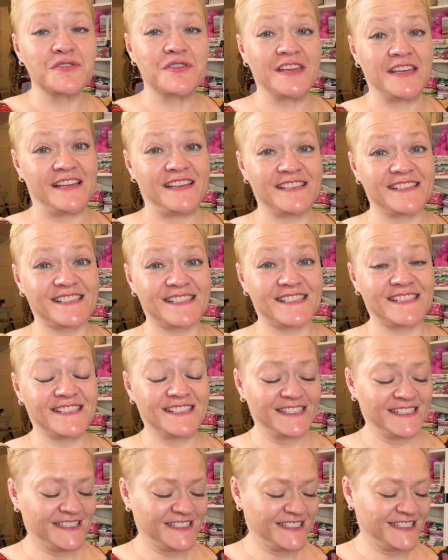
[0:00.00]
this,
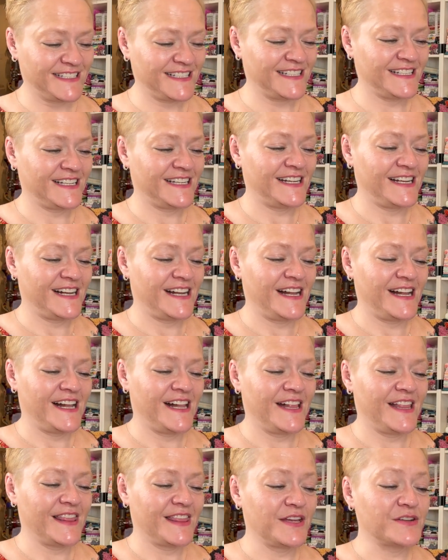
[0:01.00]

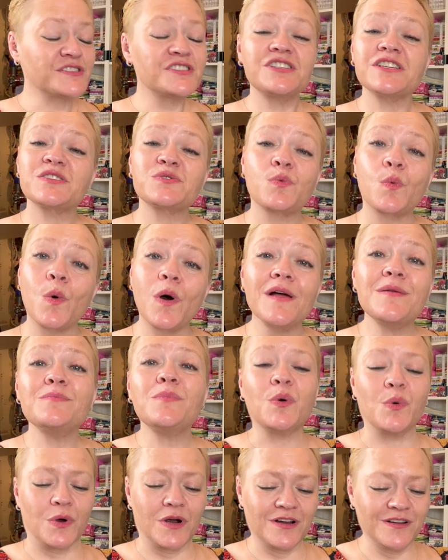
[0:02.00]
there's just one
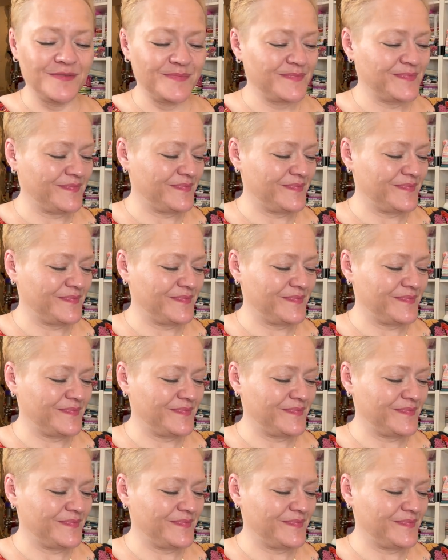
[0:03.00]
more